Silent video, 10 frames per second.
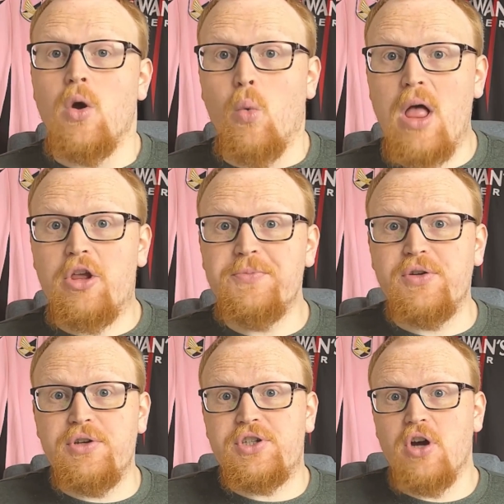Welcome to
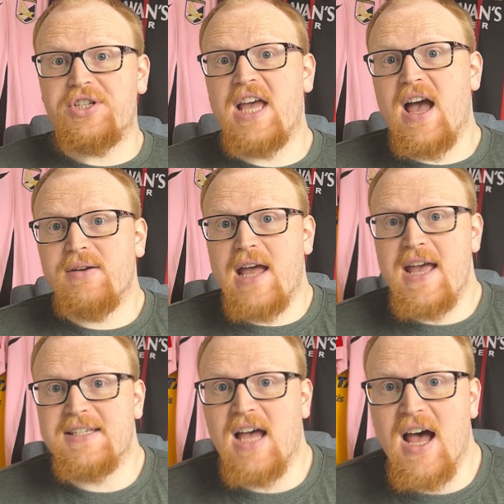the
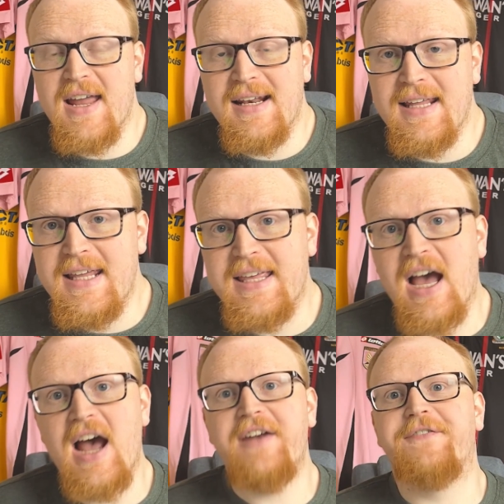sortitoutsi League
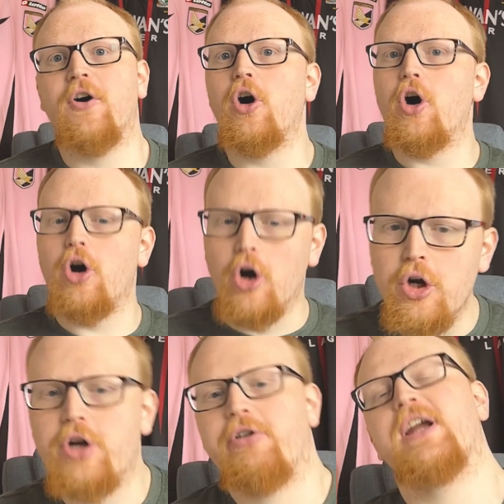Guide for
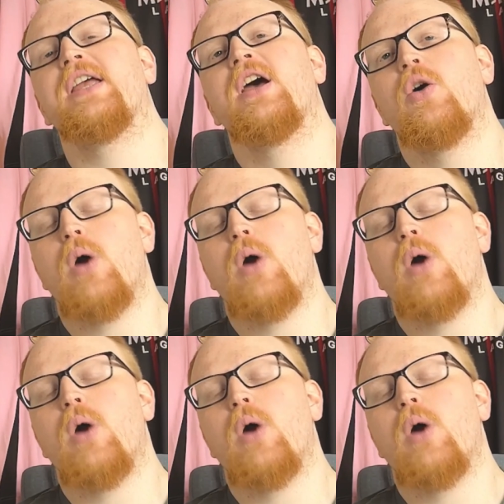Hungary,